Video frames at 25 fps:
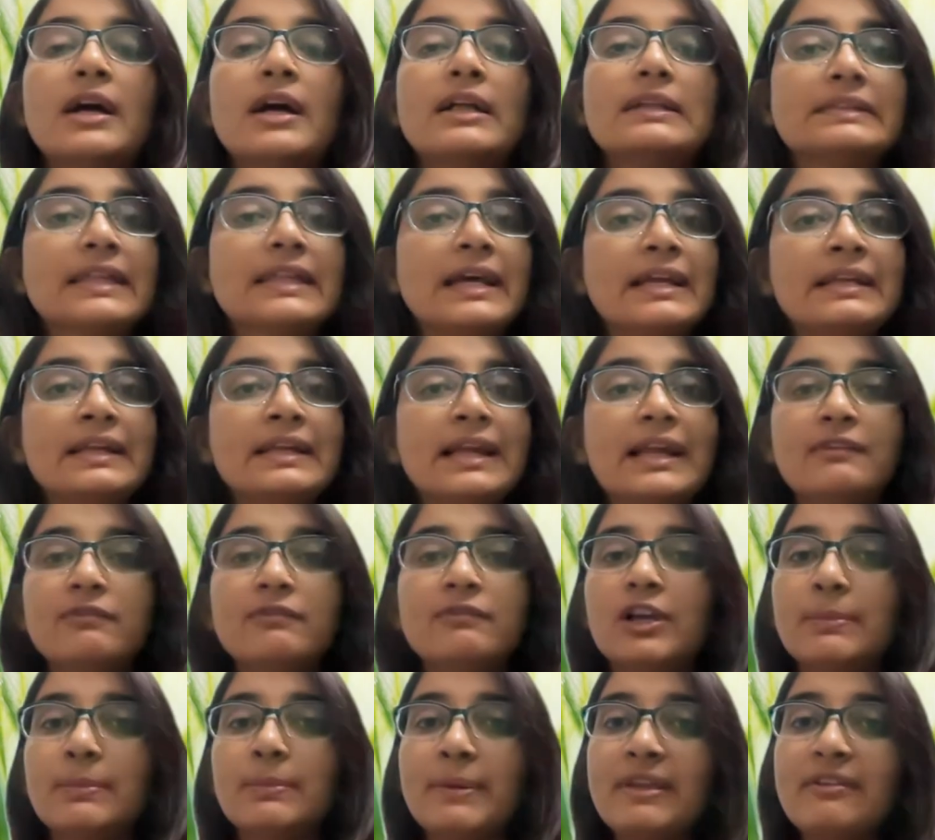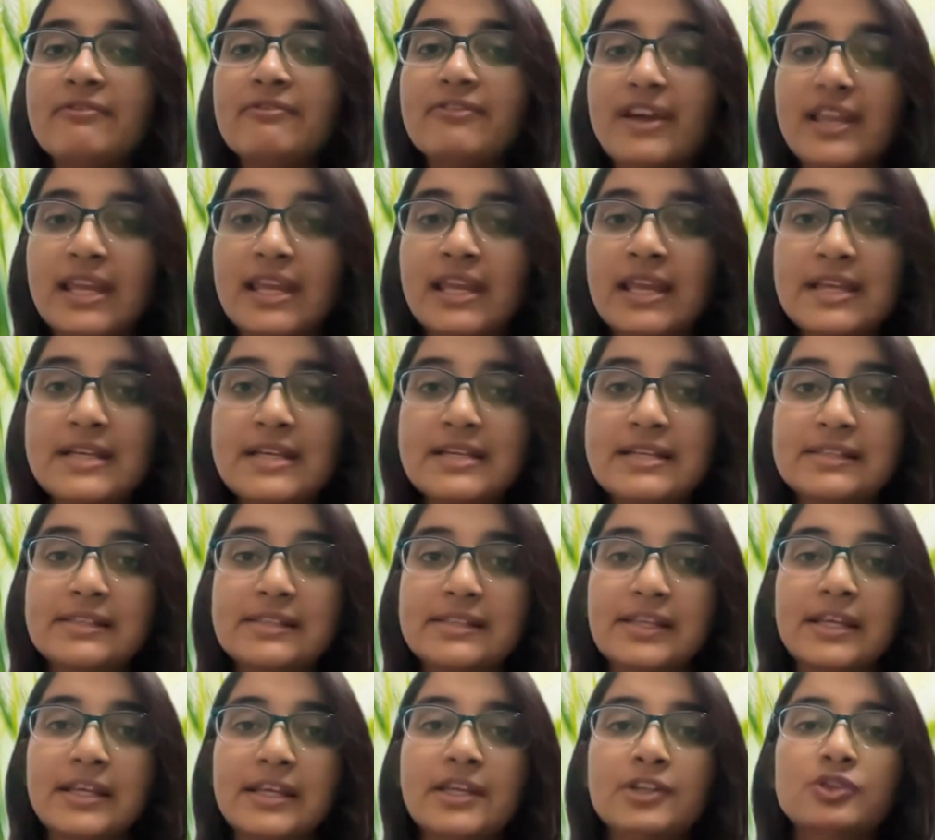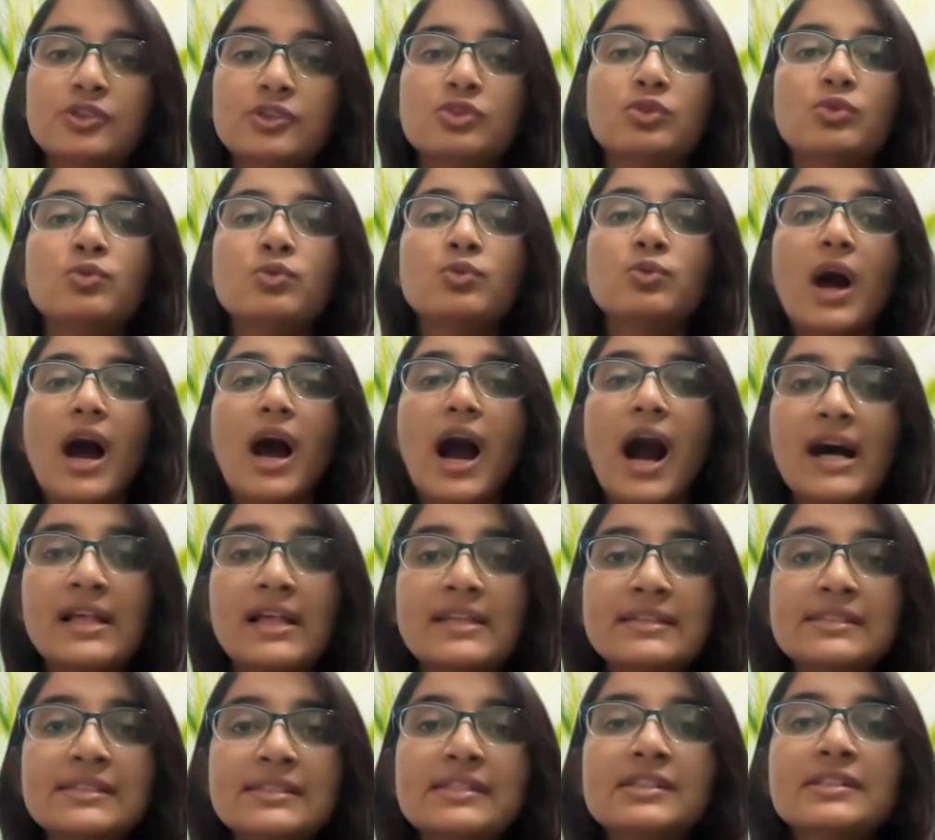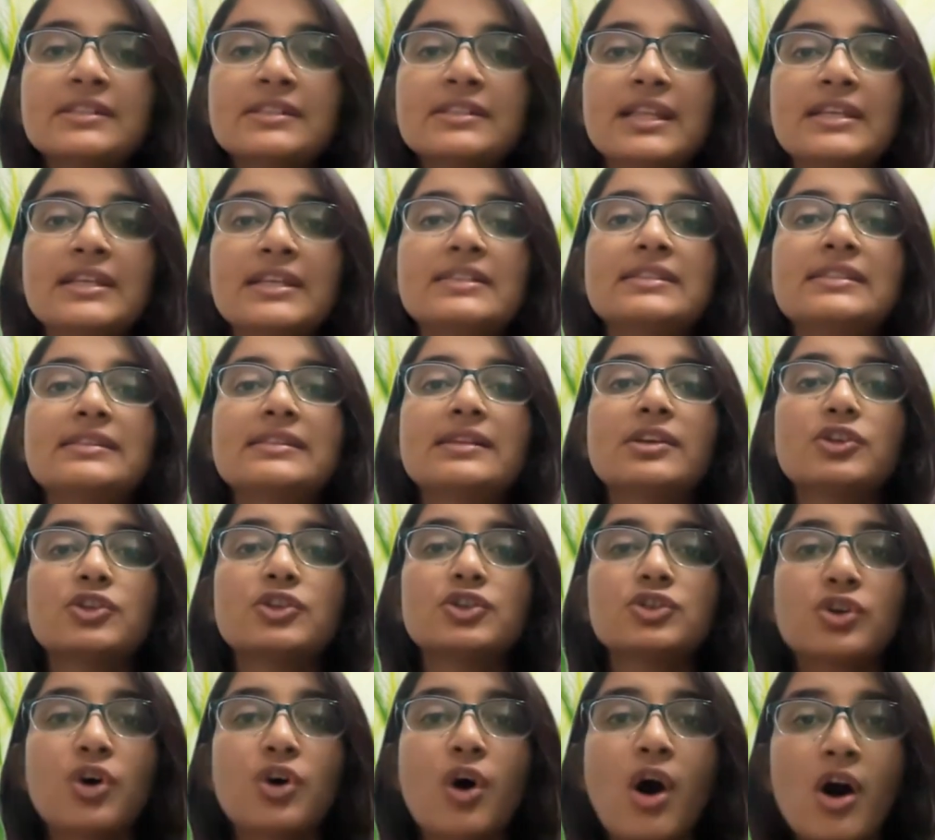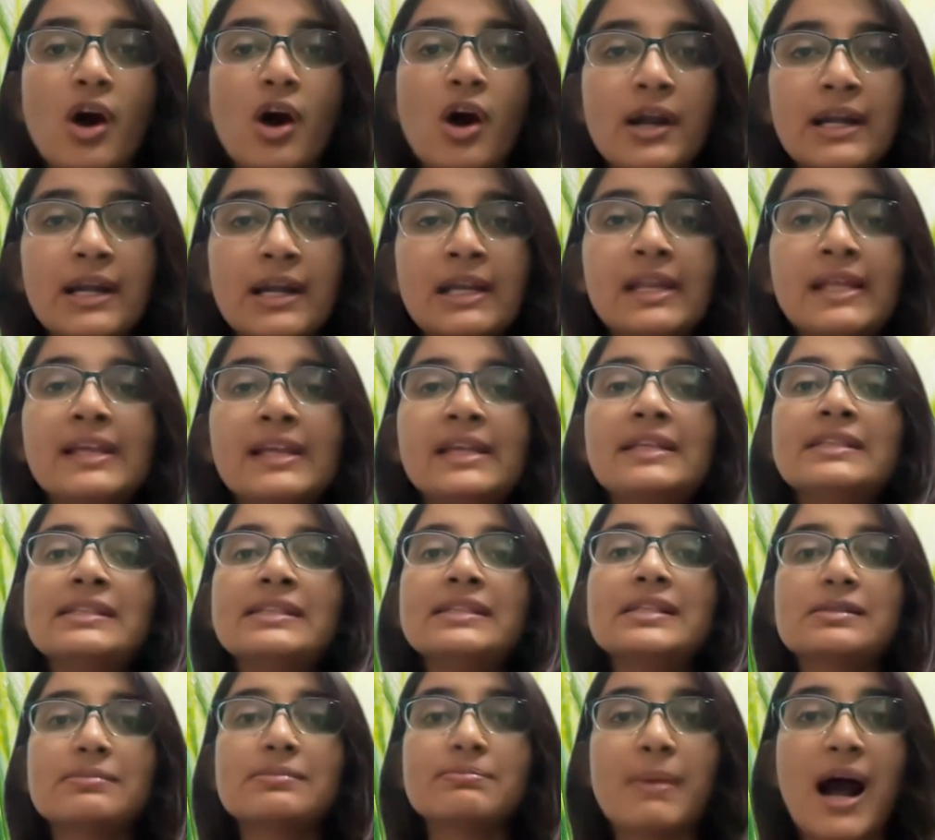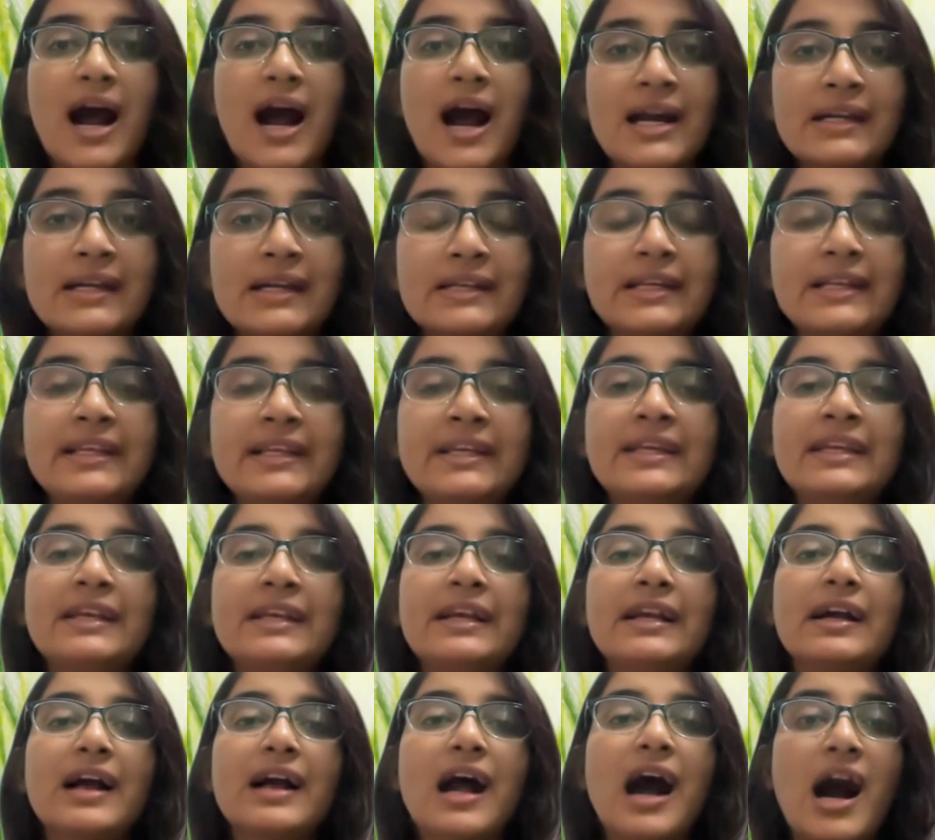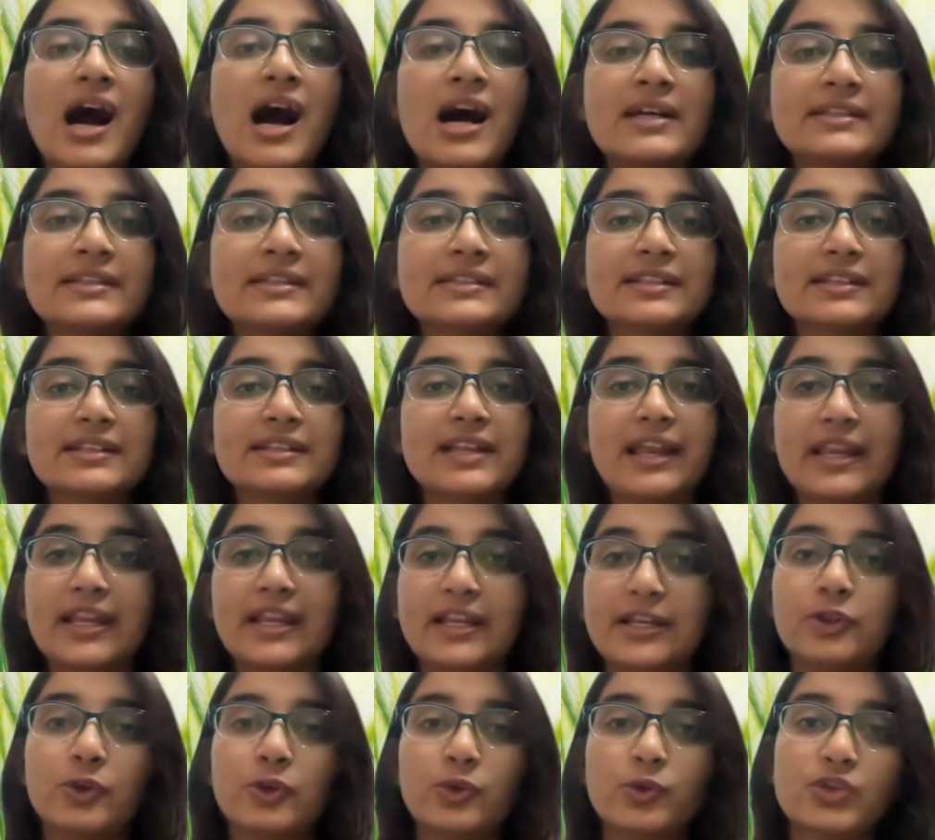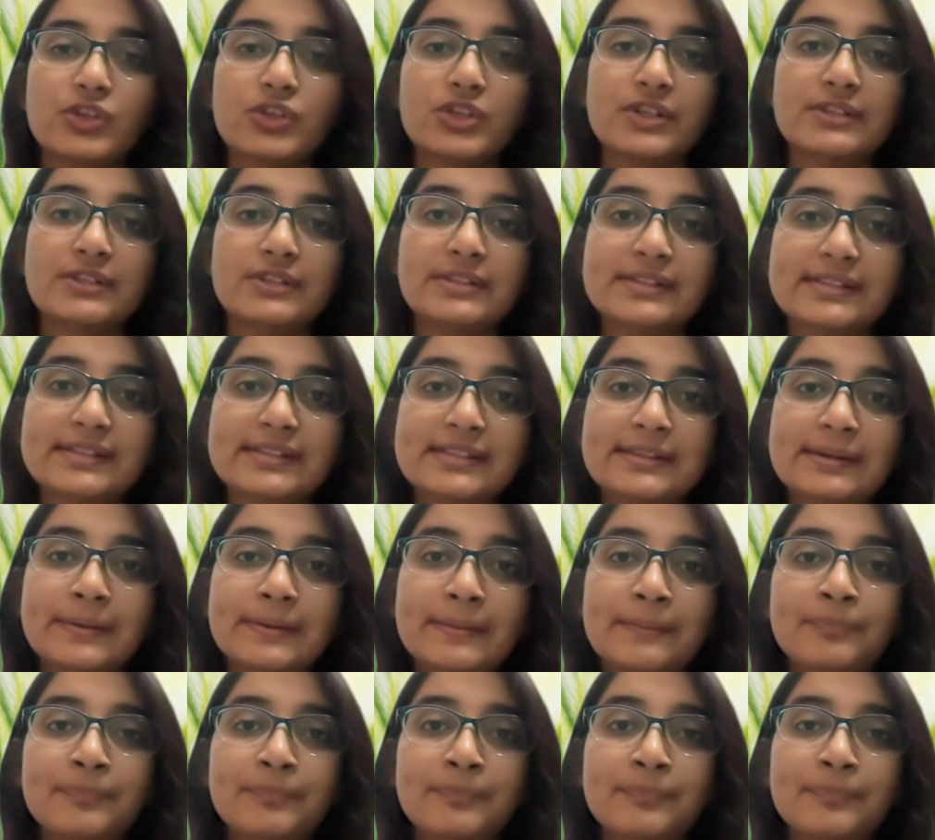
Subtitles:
then it will be very easy to answer these shortly, smartly asked direct questions.